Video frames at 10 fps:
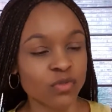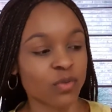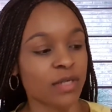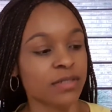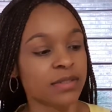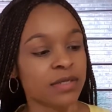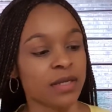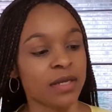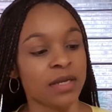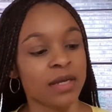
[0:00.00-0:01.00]
ones,
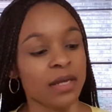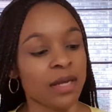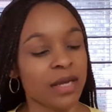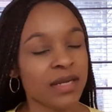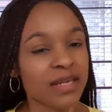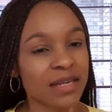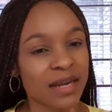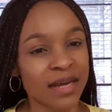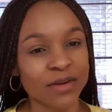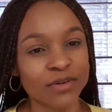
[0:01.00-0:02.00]
and
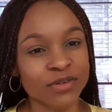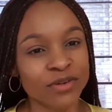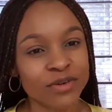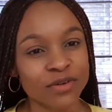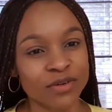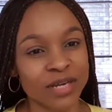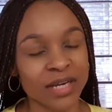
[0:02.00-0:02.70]
I don't know,